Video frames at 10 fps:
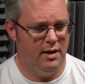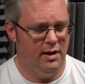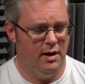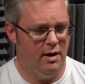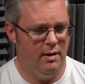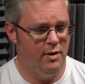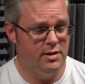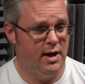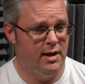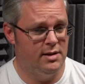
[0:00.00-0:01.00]
and I'm not
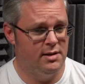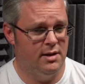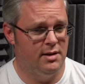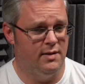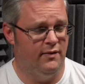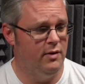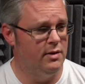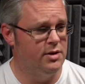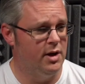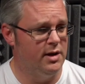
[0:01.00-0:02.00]
saying it's the fault
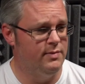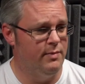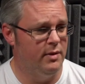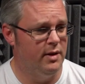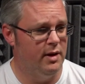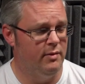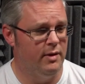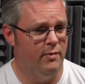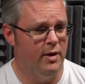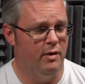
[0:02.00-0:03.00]
of the Chinese people that
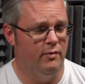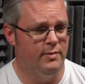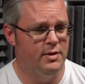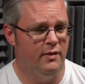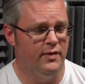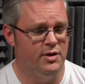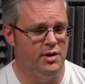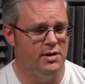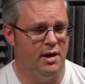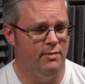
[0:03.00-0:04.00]
we got ripped off. It's
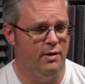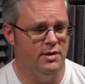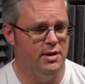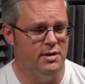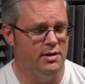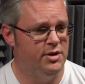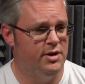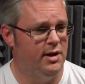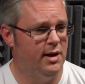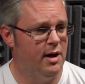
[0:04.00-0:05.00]
just that our politicians are
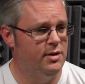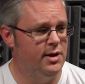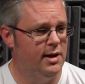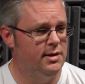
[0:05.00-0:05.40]
shit negotiators.